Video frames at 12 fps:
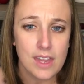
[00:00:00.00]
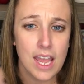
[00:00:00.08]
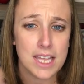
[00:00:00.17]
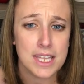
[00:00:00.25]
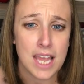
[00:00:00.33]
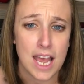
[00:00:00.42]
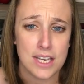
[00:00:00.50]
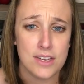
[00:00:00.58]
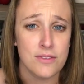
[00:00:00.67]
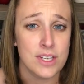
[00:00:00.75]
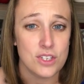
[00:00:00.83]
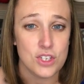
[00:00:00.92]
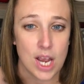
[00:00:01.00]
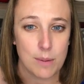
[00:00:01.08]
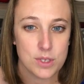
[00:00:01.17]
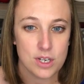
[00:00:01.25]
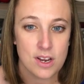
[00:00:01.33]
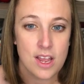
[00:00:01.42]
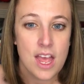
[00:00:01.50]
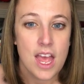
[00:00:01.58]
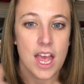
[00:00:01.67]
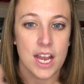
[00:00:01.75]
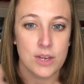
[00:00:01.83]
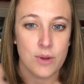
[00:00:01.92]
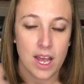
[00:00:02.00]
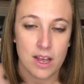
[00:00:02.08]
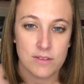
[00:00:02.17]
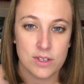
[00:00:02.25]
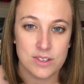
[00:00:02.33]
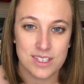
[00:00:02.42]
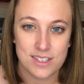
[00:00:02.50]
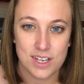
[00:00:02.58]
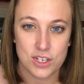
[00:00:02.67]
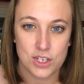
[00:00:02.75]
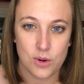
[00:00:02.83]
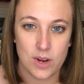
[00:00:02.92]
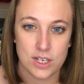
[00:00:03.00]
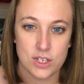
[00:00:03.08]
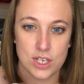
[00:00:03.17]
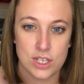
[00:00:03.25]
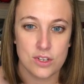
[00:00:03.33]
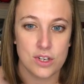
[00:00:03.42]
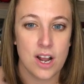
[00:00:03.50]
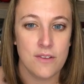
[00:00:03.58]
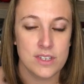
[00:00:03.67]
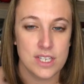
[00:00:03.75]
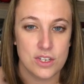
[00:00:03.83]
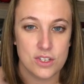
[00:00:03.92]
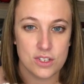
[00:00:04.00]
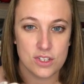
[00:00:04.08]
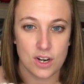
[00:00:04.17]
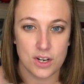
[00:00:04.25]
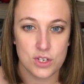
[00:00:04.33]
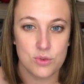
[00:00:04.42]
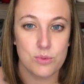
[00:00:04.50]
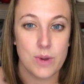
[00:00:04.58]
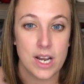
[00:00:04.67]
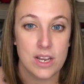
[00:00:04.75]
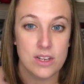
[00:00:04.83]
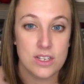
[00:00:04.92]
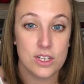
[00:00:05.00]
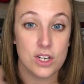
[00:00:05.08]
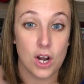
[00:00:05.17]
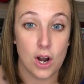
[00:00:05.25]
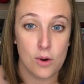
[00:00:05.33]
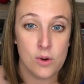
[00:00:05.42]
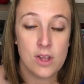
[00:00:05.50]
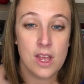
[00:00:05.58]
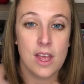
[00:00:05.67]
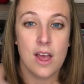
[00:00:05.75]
at the end of each chapter, and you have those discussion questions or conversation starters ready to go